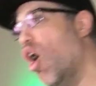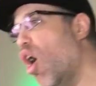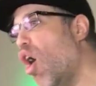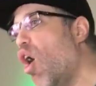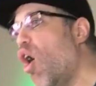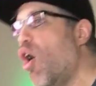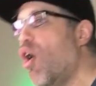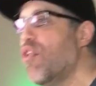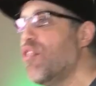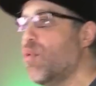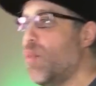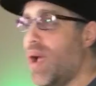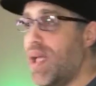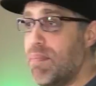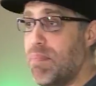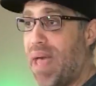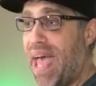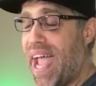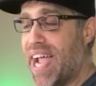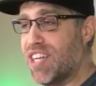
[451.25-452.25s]
all the
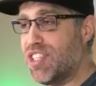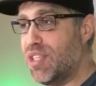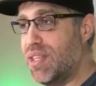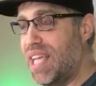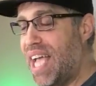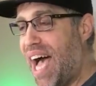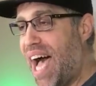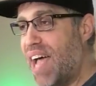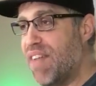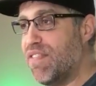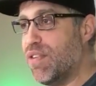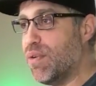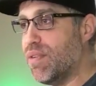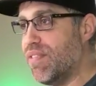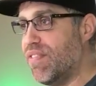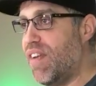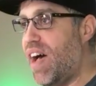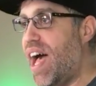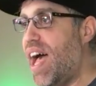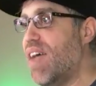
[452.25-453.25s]
way back to the iPhone
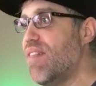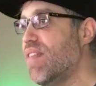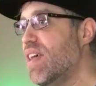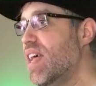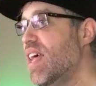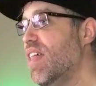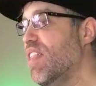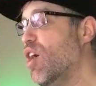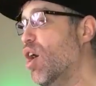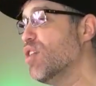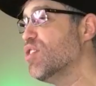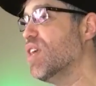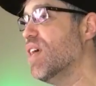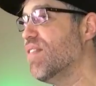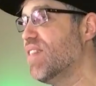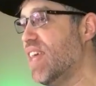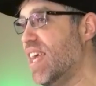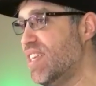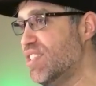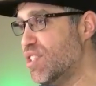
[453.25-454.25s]
5. They also
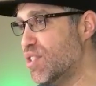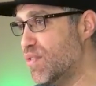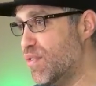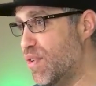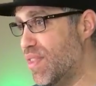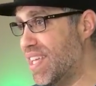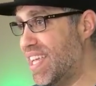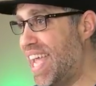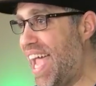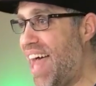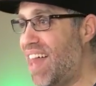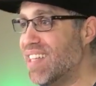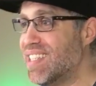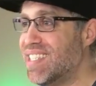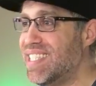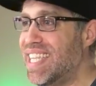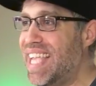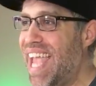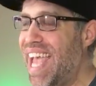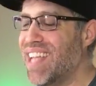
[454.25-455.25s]
have cases for the
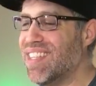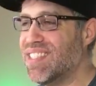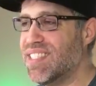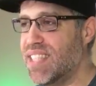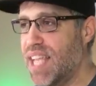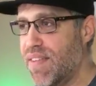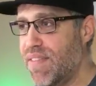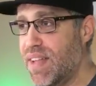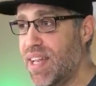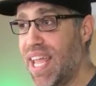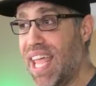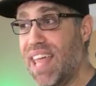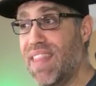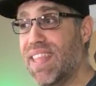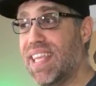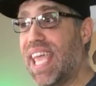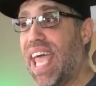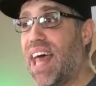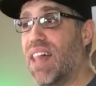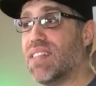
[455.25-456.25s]
Galaxy S7
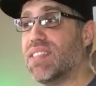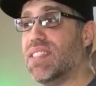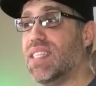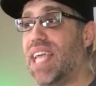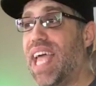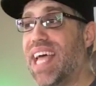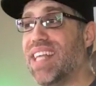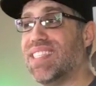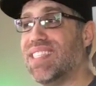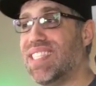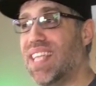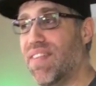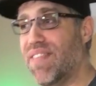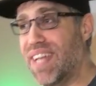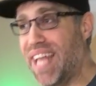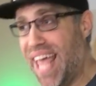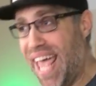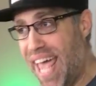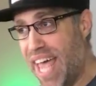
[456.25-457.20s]
and the Galaxy S7